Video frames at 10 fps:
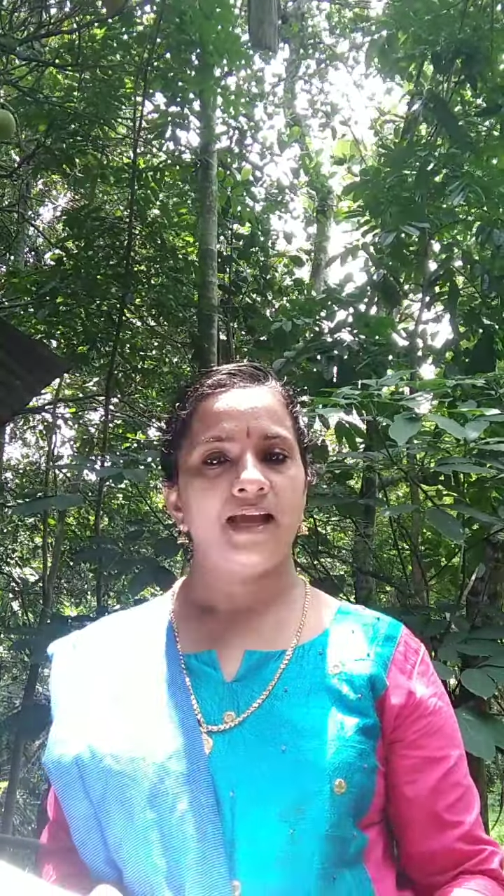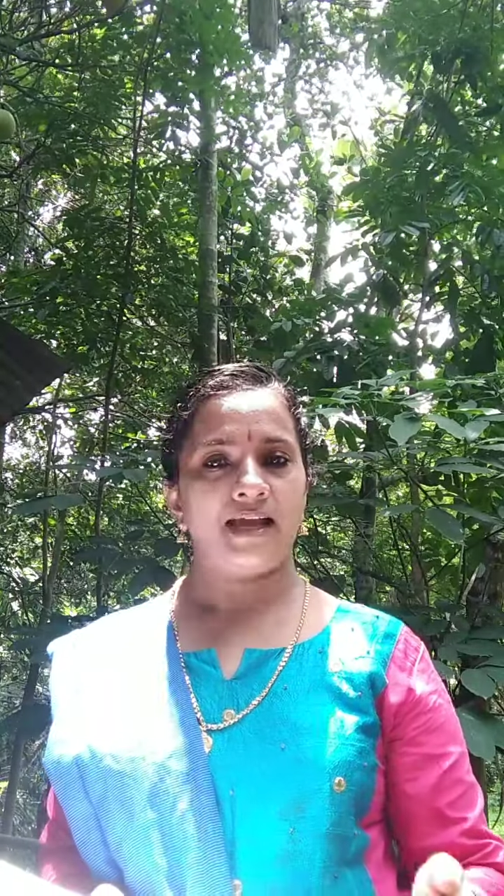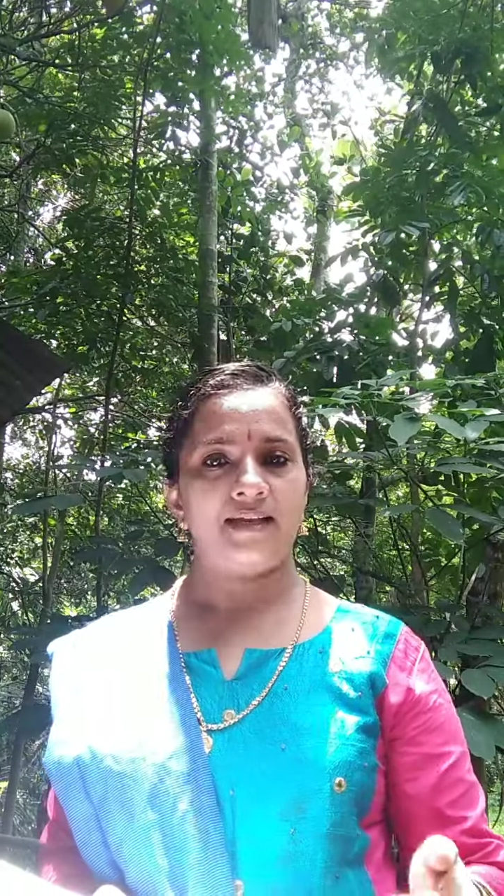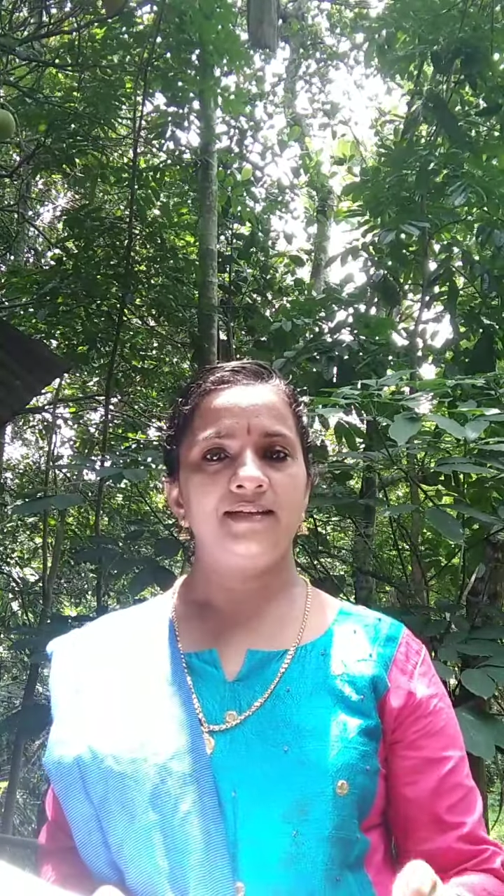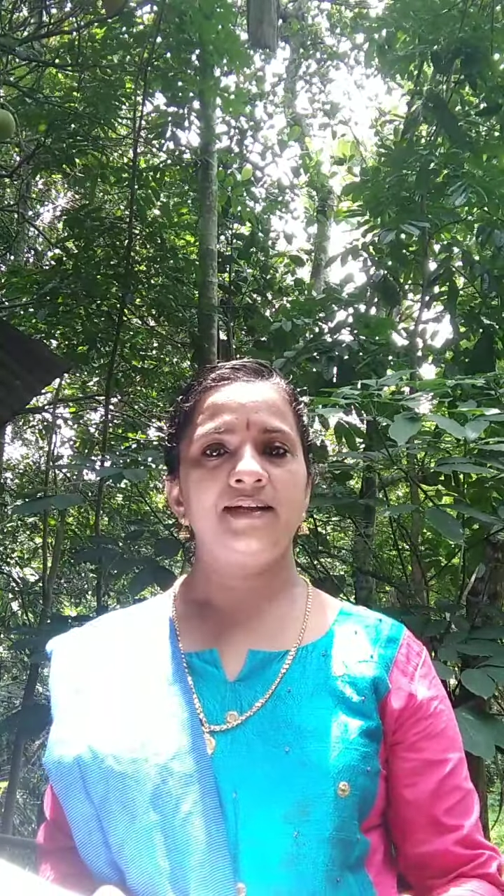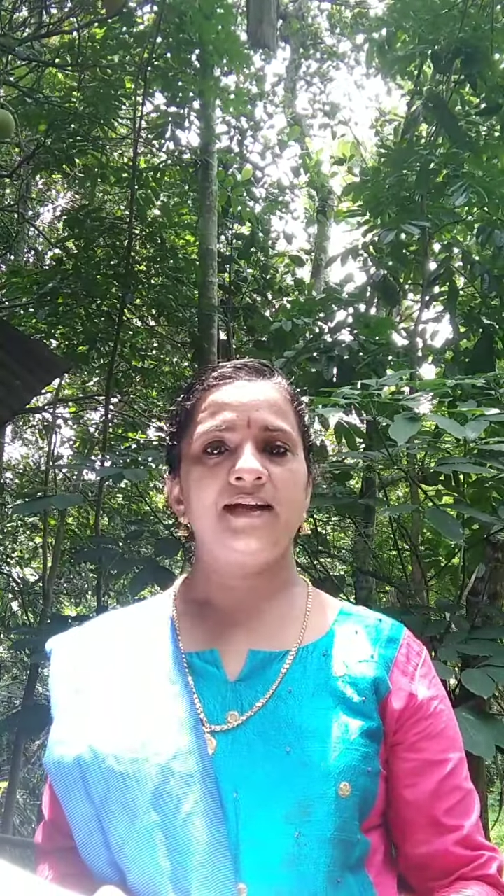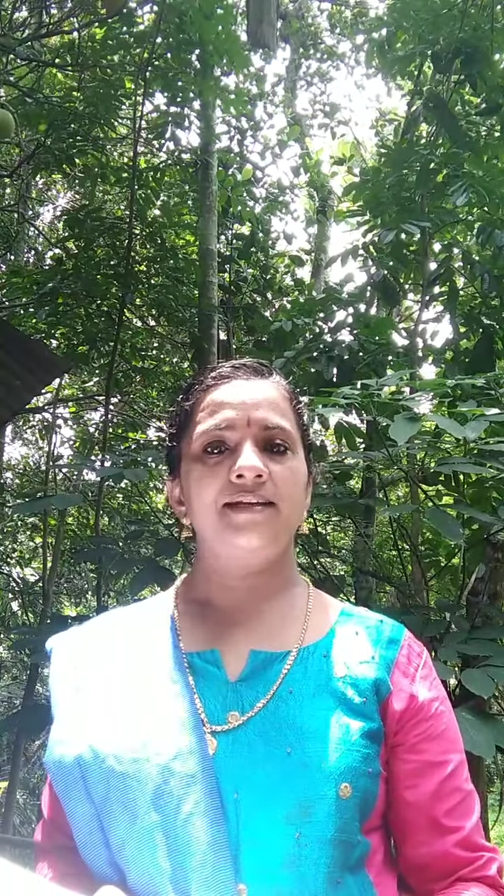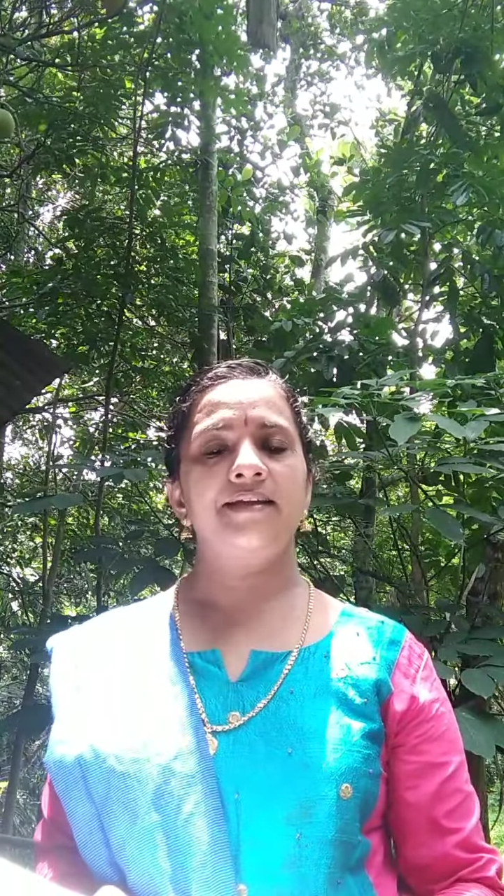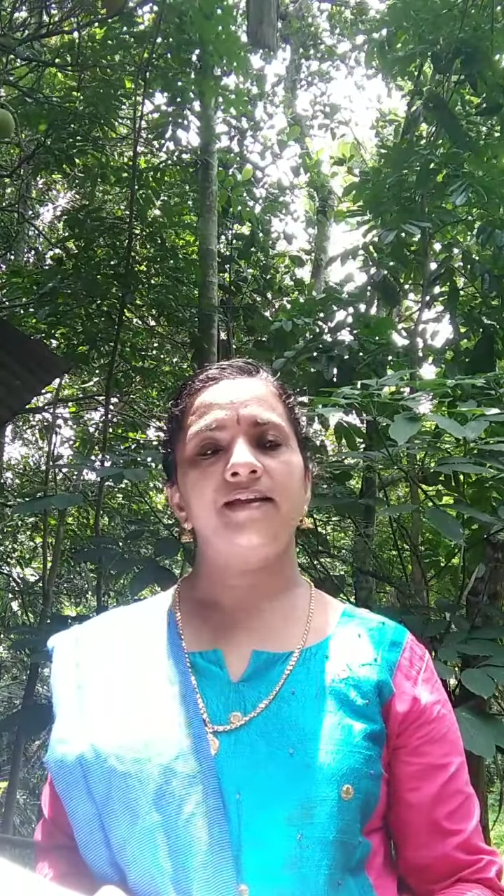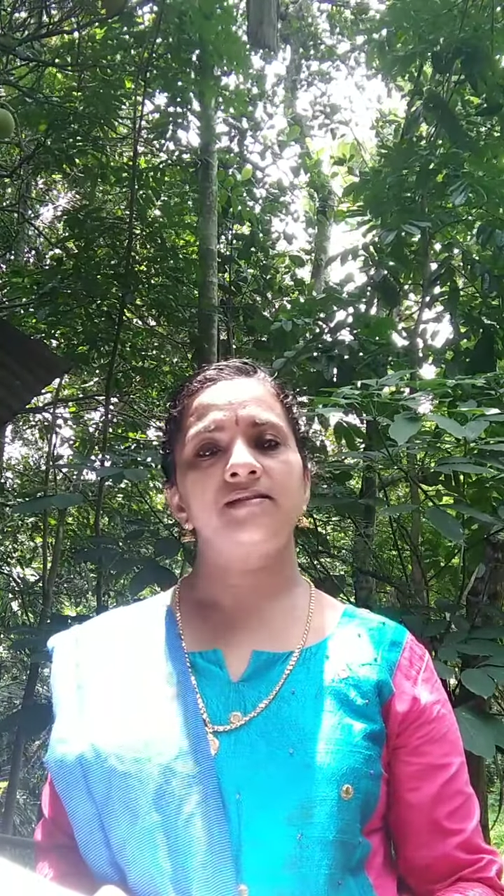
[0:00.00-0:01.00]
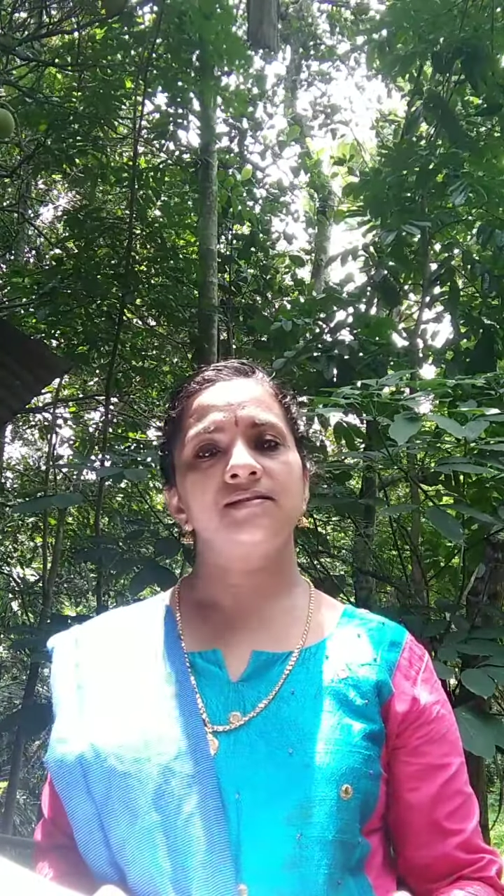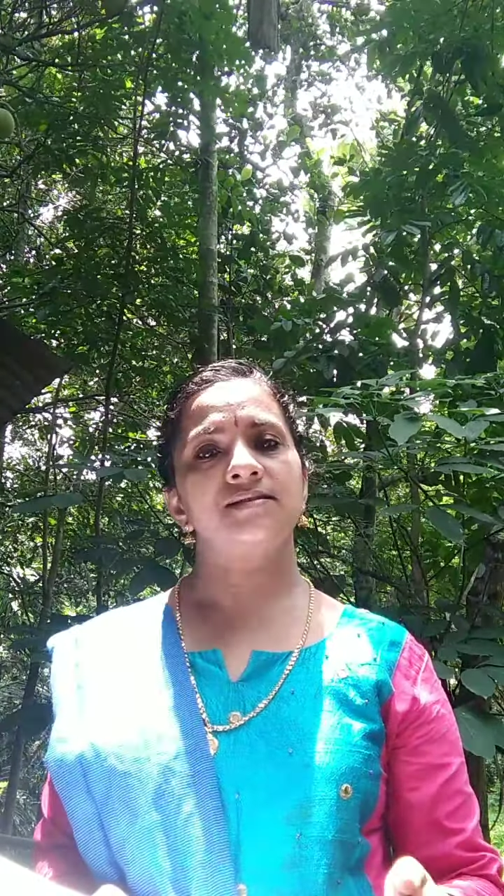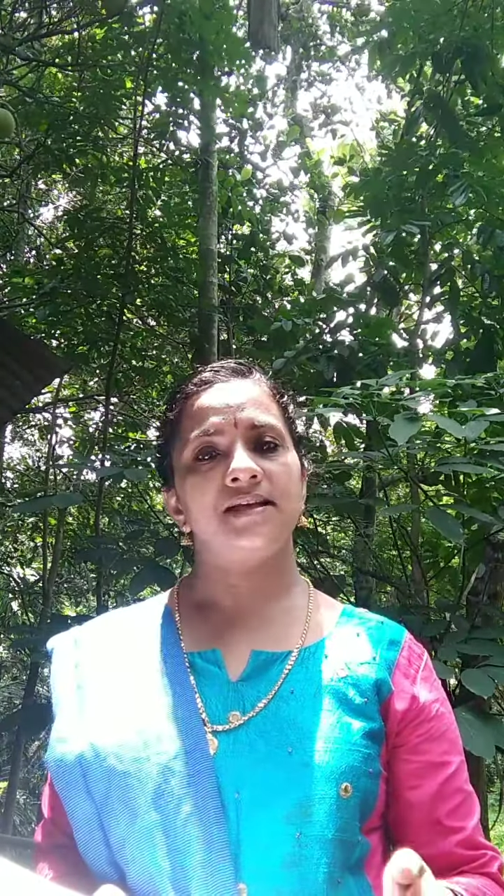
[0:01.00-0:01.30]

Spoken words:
And it contains